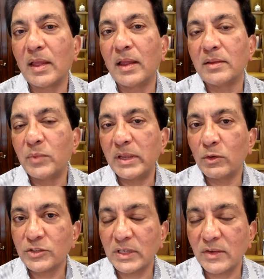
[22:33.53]
we
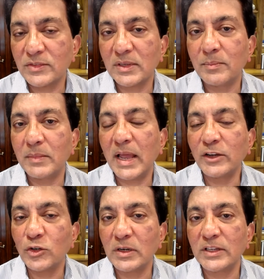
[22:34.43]
also give some
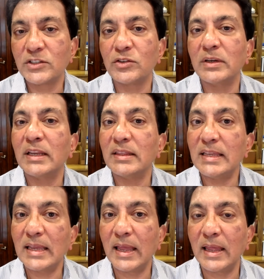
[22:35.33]
nitroglycerin at
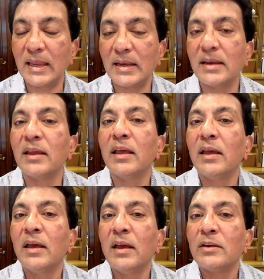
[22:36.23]
the end
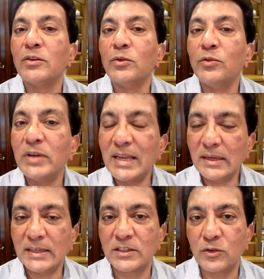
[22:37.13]
to really
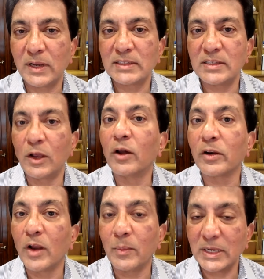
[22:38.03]
stress the
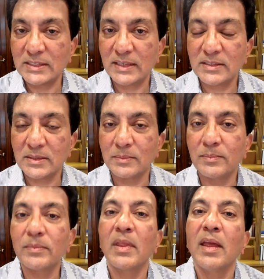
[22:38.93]
autonomic system,
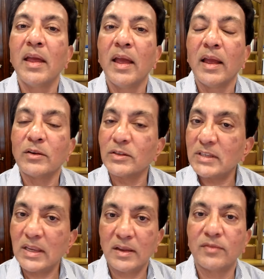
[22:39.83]
to
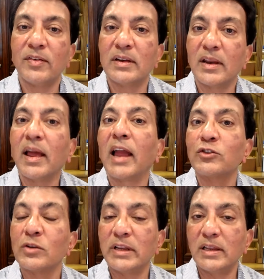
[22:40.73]
see if it
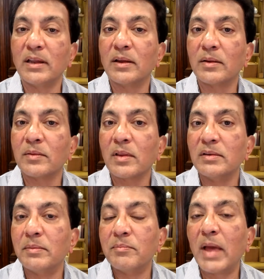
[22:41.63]
actually
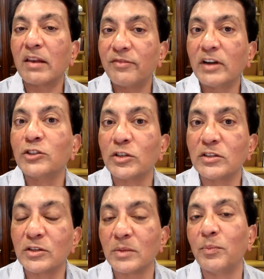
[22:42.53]
malfunctions
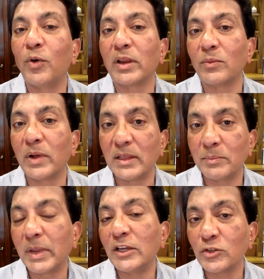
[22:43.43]
to the point where the
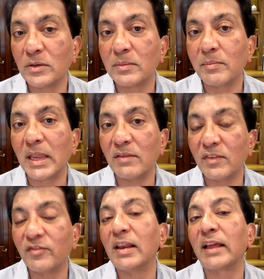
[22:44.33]
patient may even
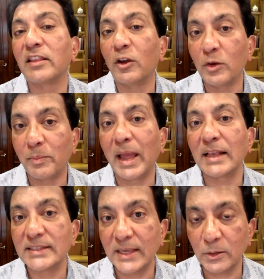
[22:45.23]
feel like they're going to
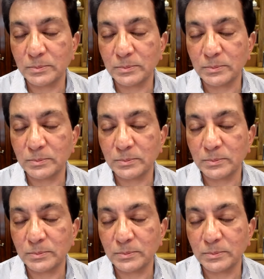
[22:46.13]
pass out.